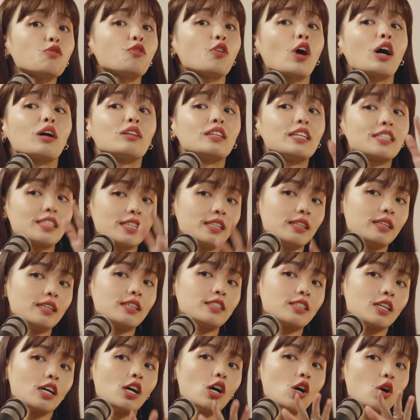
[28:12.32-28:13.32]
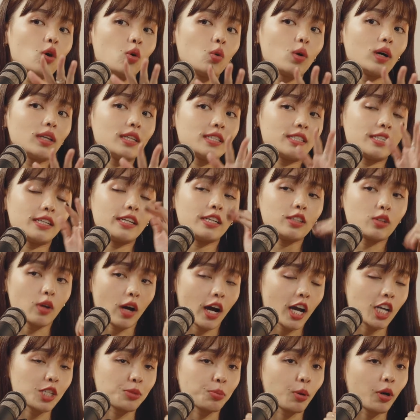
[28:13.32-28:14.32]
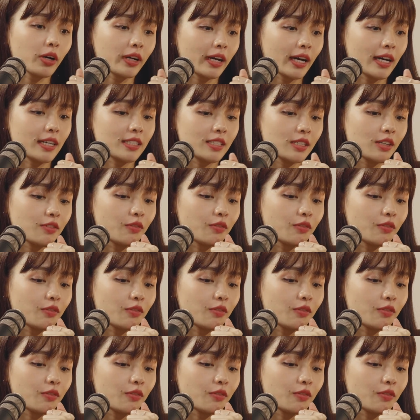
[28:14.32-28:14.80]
for our listeners who are listening to Harsh Podcast,